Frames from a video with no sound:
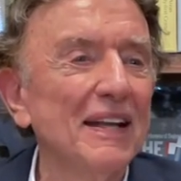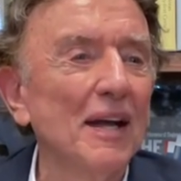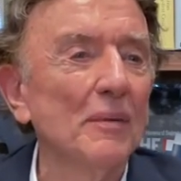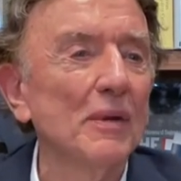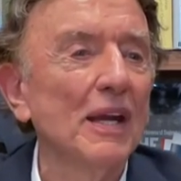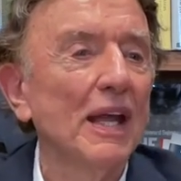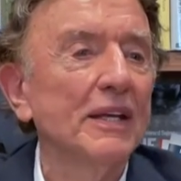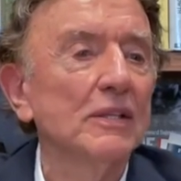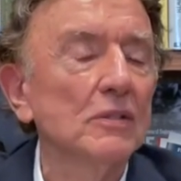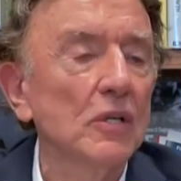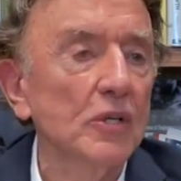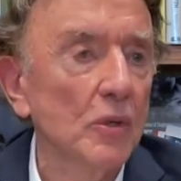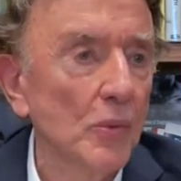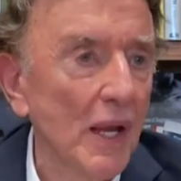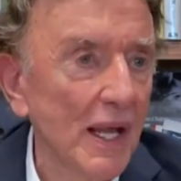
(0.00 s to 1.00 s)
I mean, I could
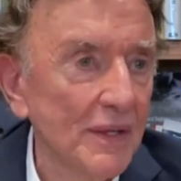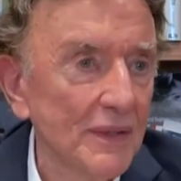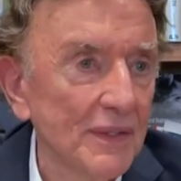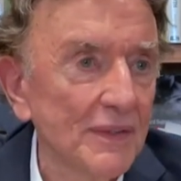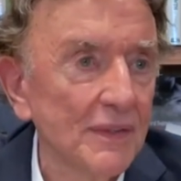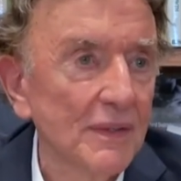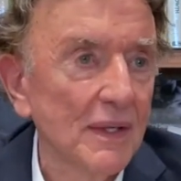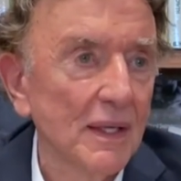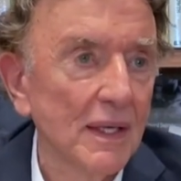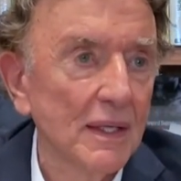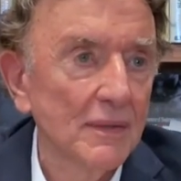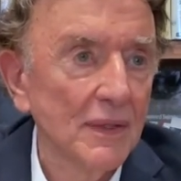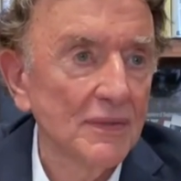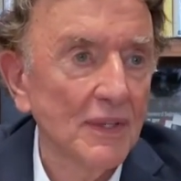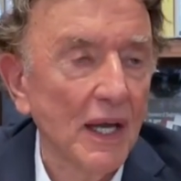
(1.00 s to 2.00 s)
look around and,
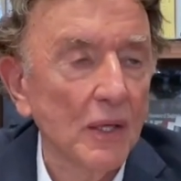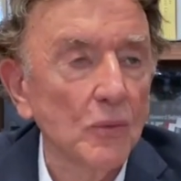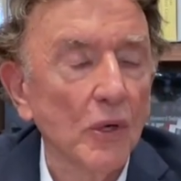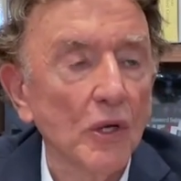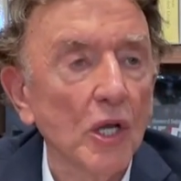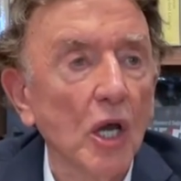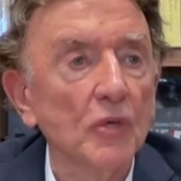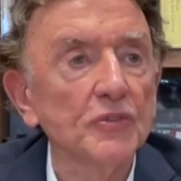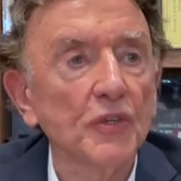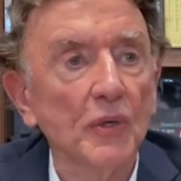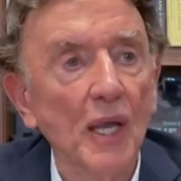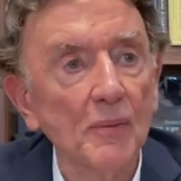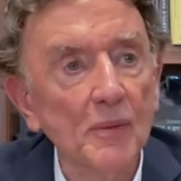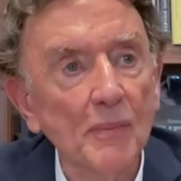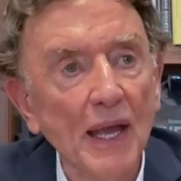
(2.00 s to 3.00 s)
and decide where to go. So,
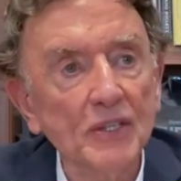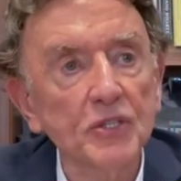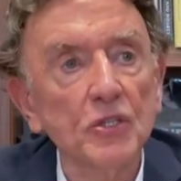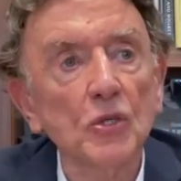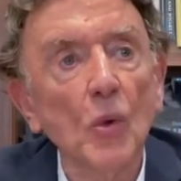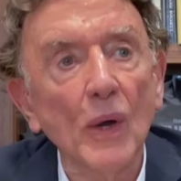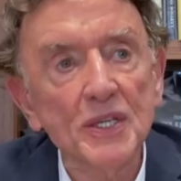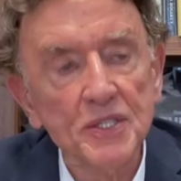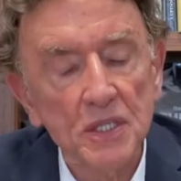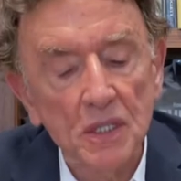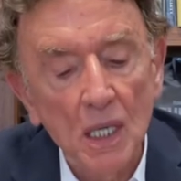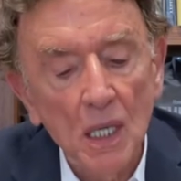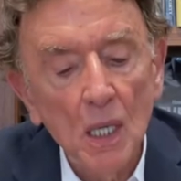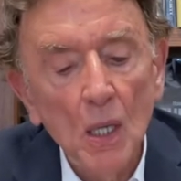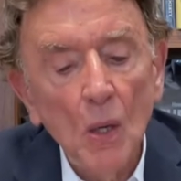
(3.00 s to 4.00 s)
coming back to your question,
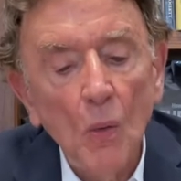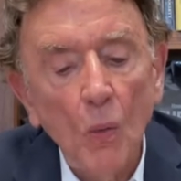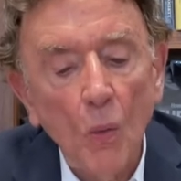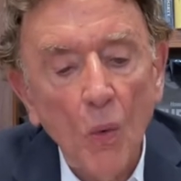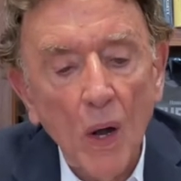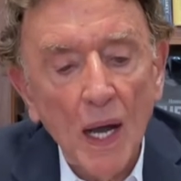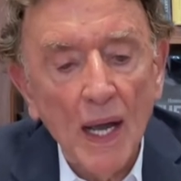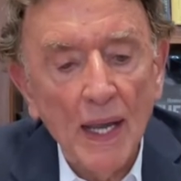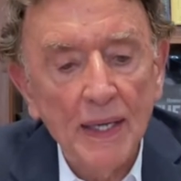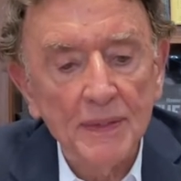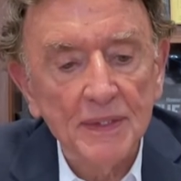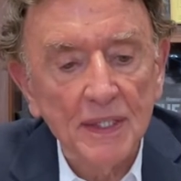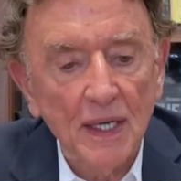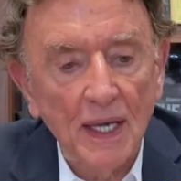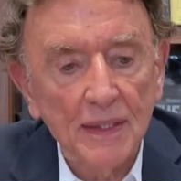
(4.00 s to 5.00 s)
why
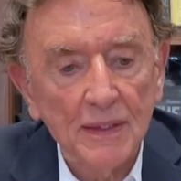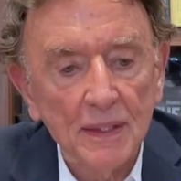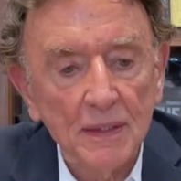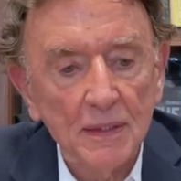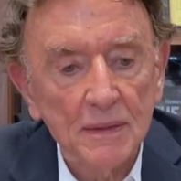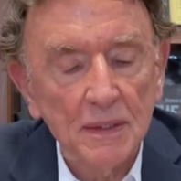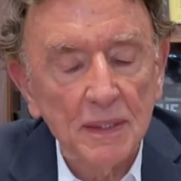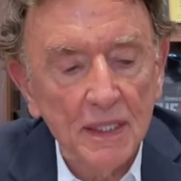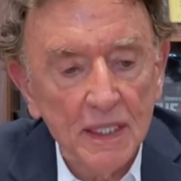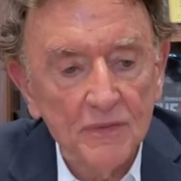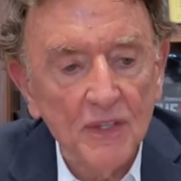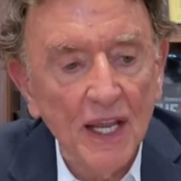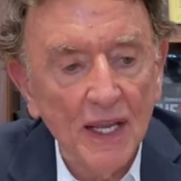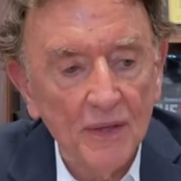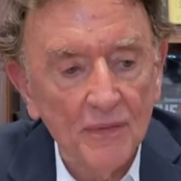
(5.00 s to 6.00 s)
did I leave
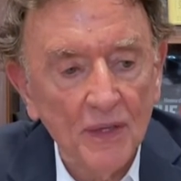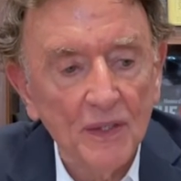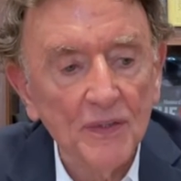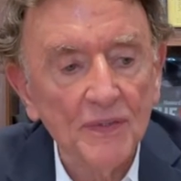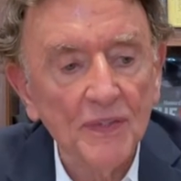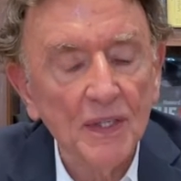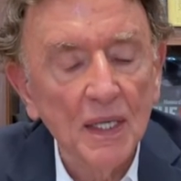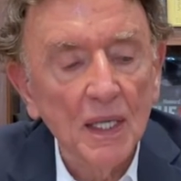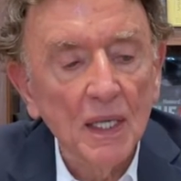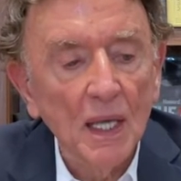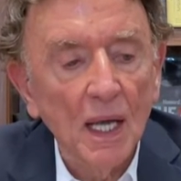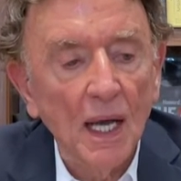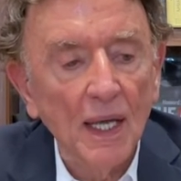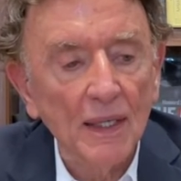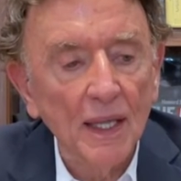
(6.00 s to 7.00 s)
Davis?
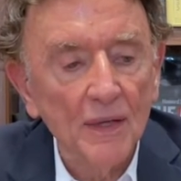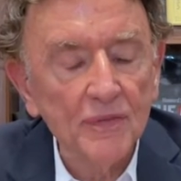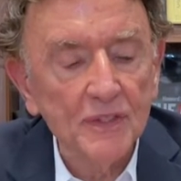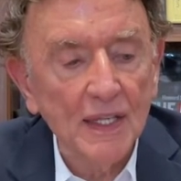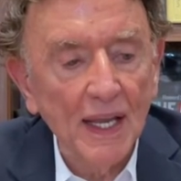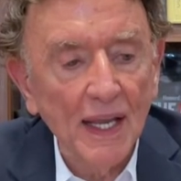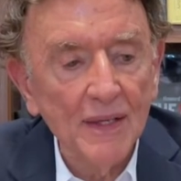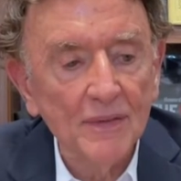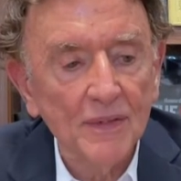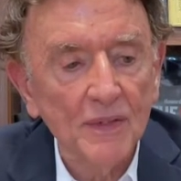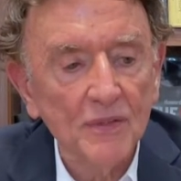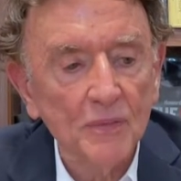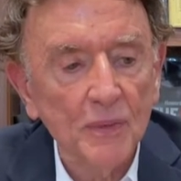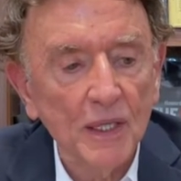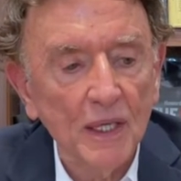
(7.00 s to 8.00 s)
I left
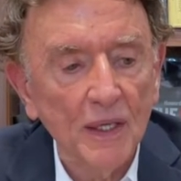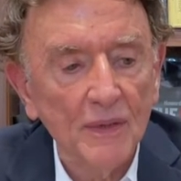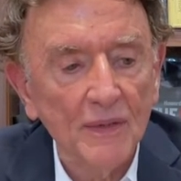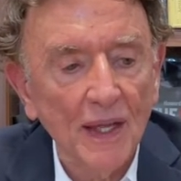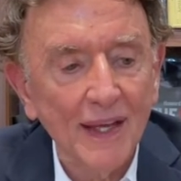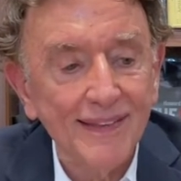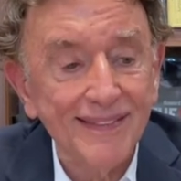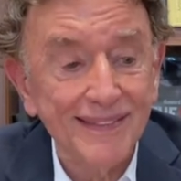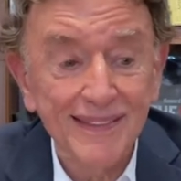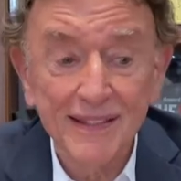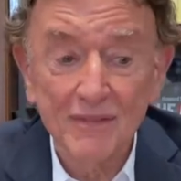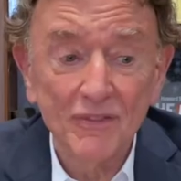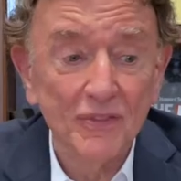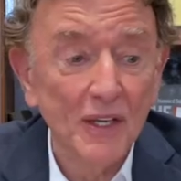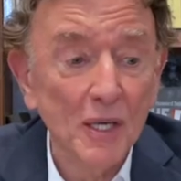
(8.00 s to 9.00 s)
Davis because I
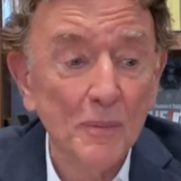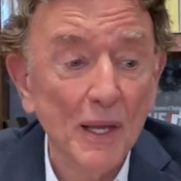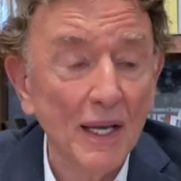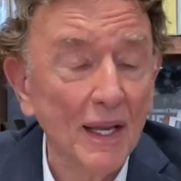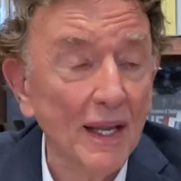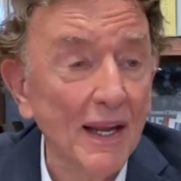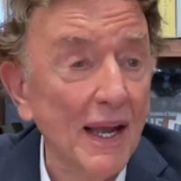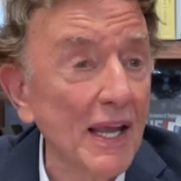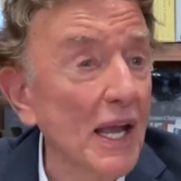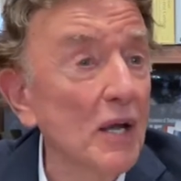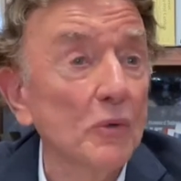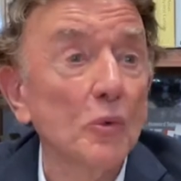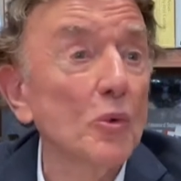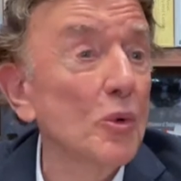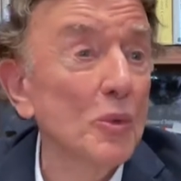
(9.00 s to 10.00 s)
think fundamentally I
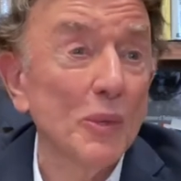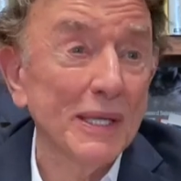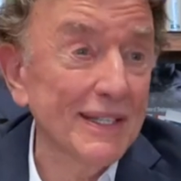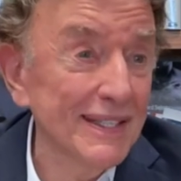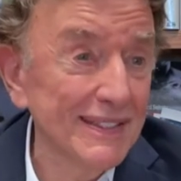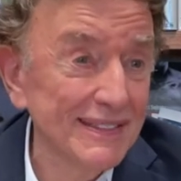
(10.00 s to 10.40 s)
outgrew it.